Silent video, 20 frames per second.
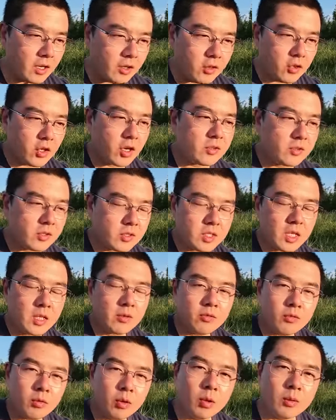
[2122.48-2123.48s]
another
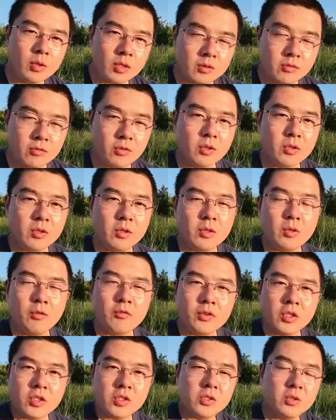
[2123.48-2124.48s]
step forward for the
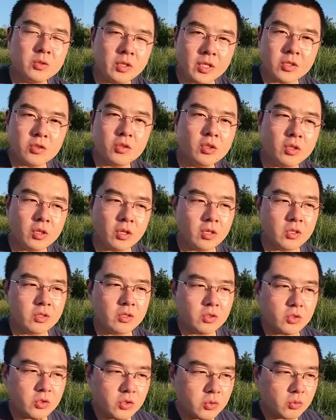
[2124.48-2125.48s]
conventional
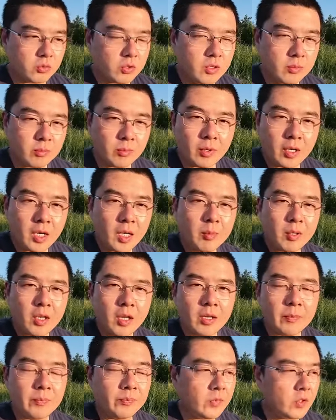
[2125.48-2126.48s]
HDR shooting
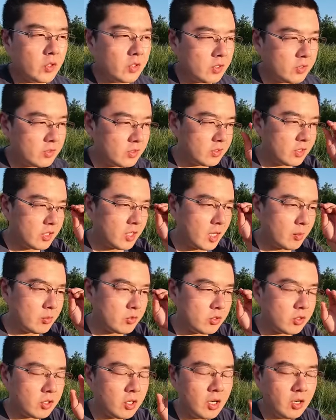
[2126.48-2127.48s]
pipeline, because it
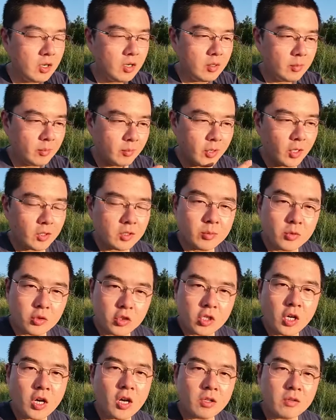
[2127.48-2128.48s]
captures
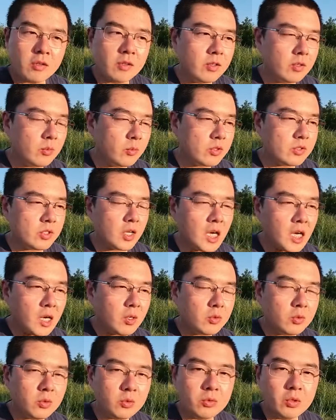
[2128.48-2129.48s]
multiple shots with
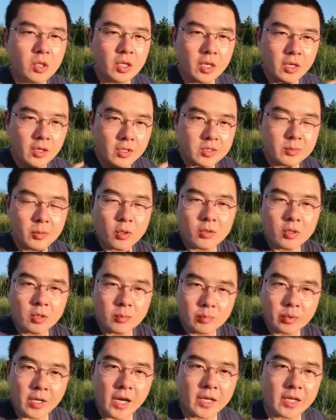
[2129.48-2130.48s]
auto
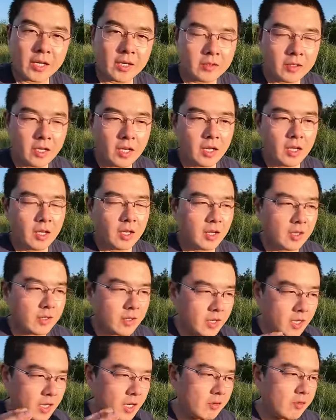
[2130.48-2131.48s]
exposure bracket,
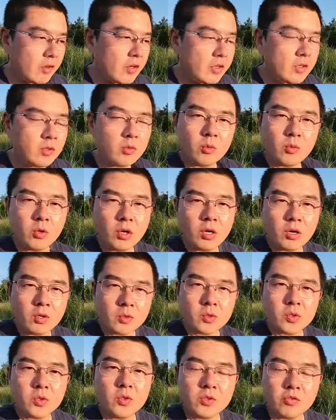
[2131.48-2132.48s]
and every
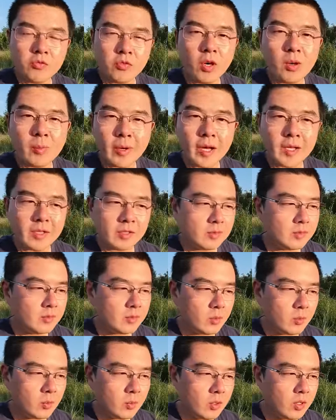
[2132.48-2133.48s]
raw DNG format
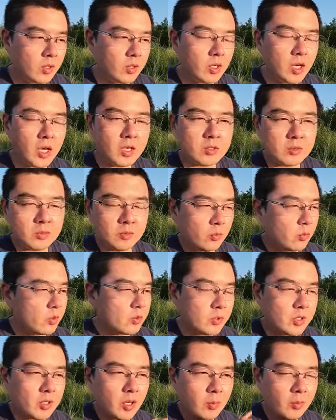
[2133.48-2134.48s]
will
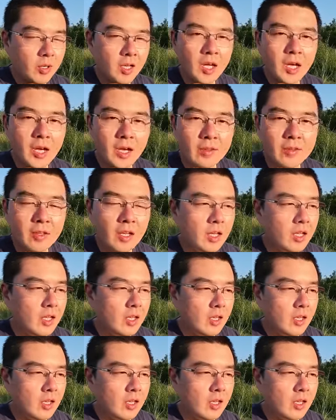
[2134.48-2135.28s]
be applied,